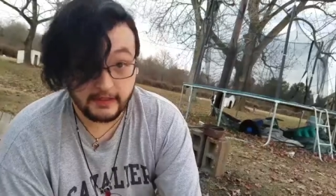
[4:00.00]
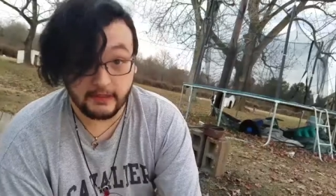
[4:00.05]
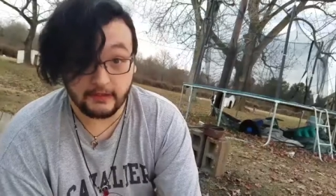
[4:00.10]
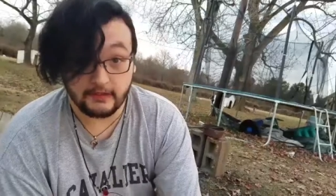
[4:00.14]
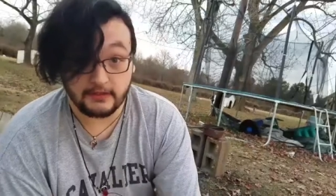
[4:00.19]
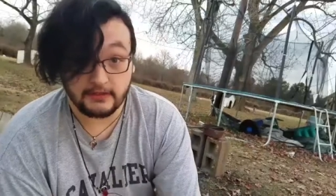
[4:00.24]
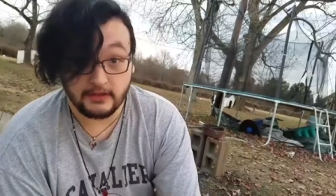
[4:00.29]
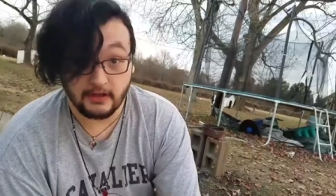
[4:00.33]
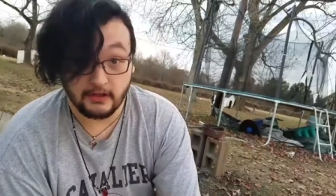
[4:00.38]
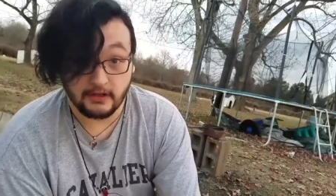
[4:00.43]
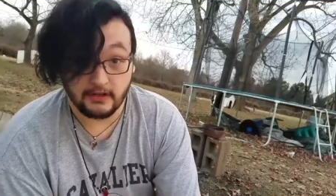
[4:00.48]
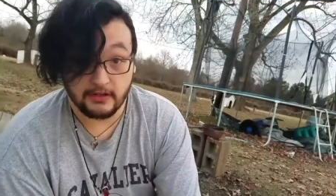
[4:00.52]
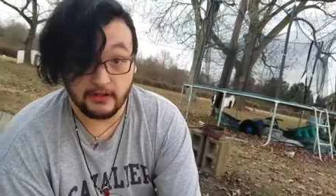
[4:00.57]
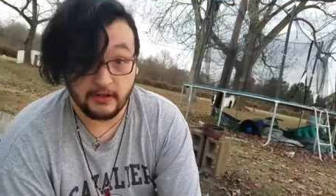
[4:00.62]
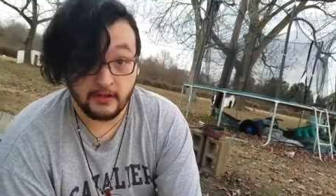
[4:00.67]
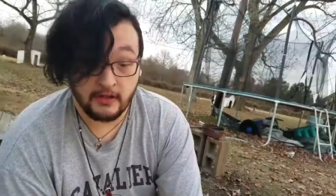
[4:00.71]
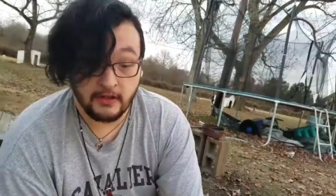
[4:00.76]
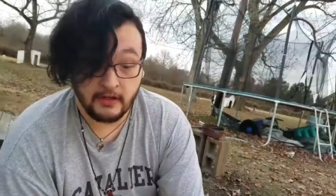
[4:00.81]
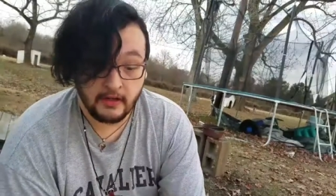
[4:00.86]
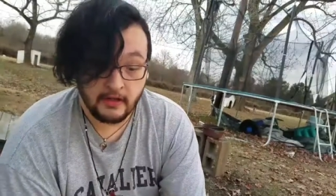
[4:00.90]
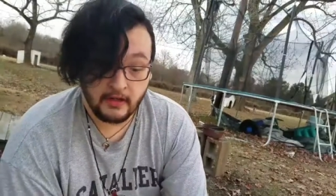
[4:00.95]
video started.
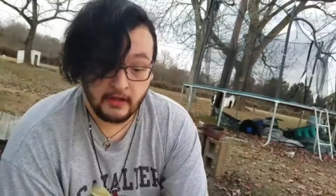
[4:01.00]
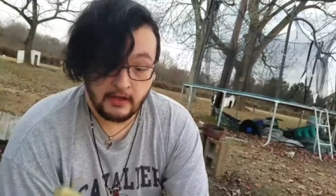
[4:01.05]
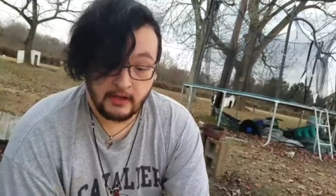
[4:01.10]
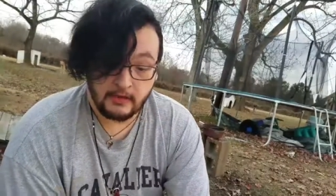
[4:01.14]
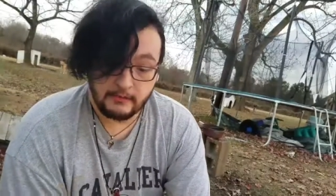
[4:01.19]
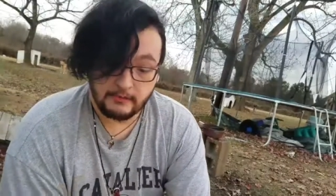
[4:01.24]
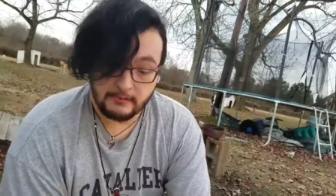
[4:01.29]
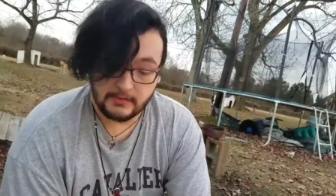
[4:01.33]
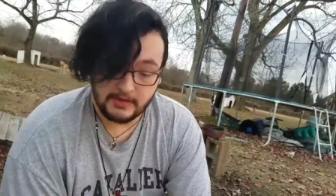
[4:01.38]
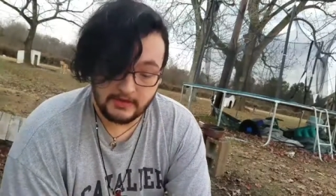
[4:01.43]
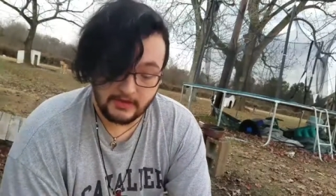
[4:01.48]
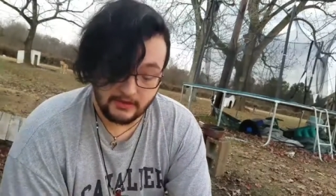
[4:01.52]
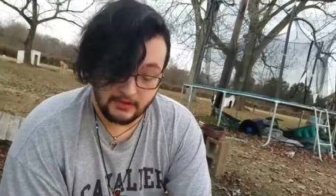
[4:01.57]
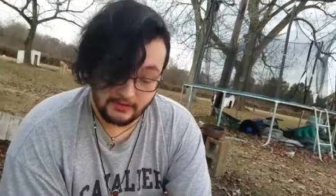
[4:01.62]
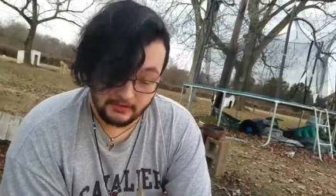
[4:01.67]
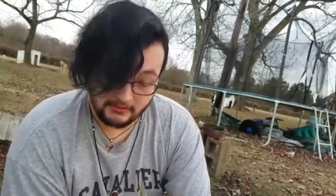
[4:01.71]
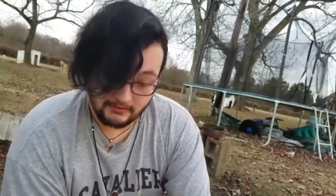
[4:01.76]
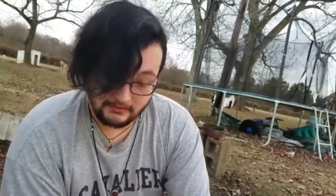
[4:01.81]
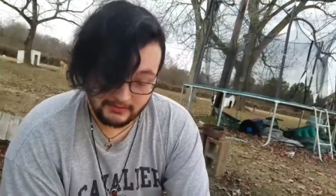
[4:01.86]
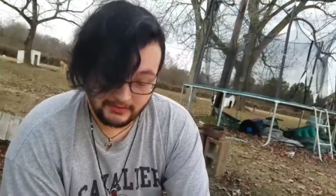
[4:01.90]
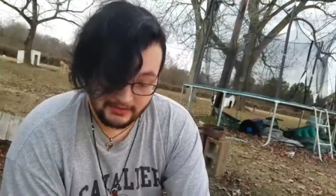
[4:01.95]

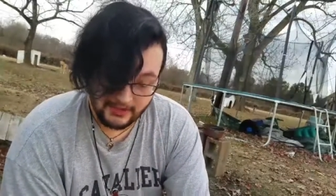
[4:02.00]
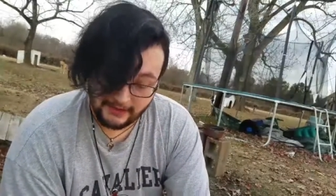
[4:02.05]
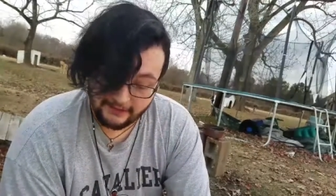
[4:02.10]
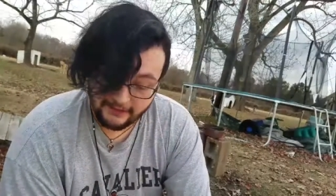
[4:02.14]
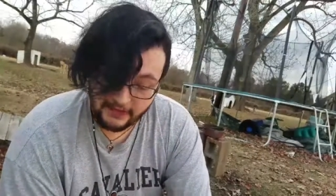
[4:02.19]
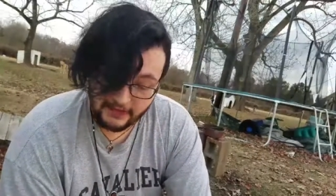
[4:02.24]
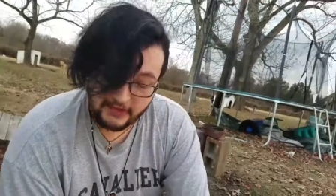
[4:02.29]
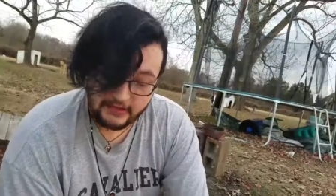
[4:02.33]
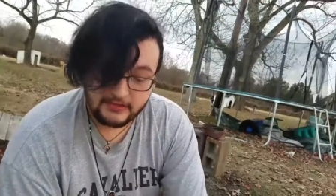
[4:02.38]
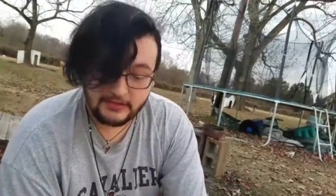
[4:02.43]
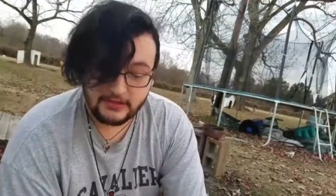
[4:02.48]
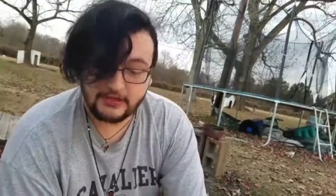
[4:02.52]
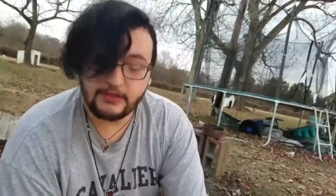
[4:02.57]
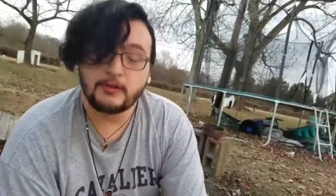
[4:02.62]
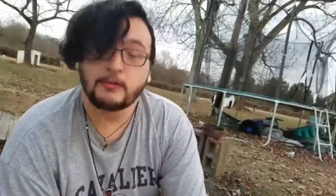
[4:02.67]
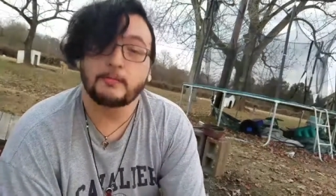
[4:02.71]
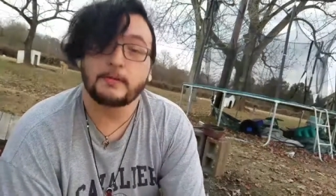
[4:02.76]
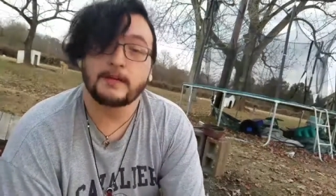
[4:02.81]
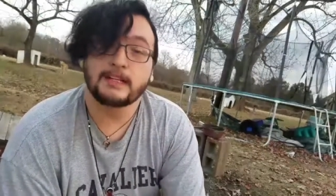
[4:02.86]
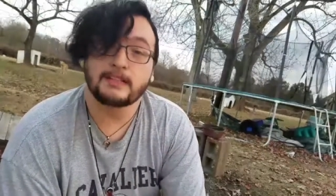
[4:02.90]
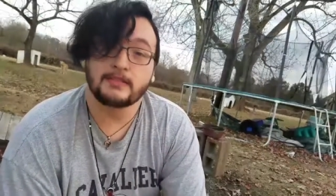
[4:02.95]
So if you use a
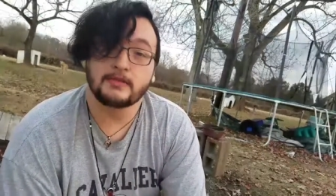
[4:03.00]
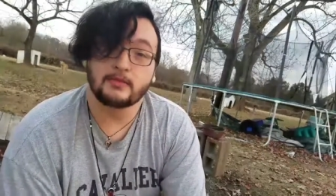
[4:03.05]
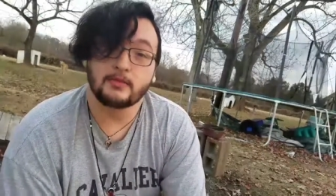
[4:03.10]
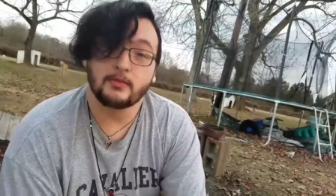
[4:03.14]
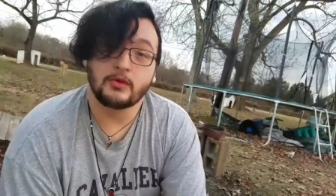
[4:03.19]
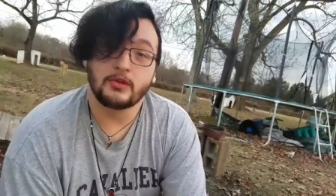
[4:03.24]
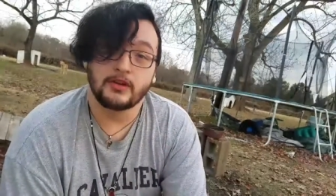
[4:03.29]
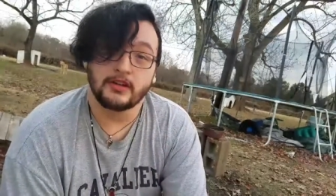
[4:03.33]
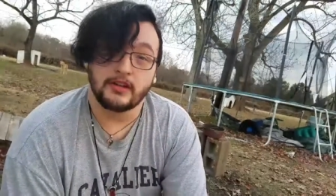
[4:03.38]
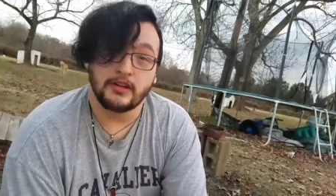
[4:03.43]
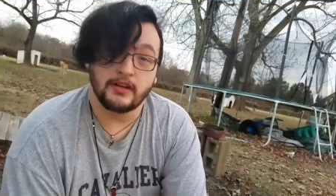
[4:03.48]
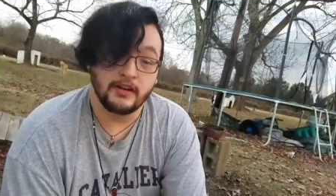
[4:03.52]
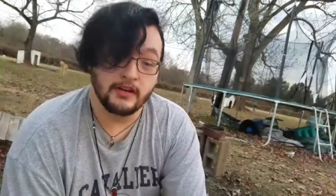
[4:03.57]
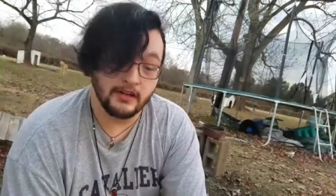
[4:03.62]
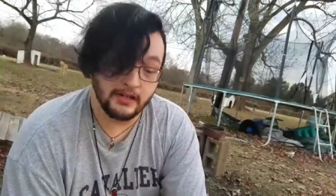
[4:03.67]
new piece of wood,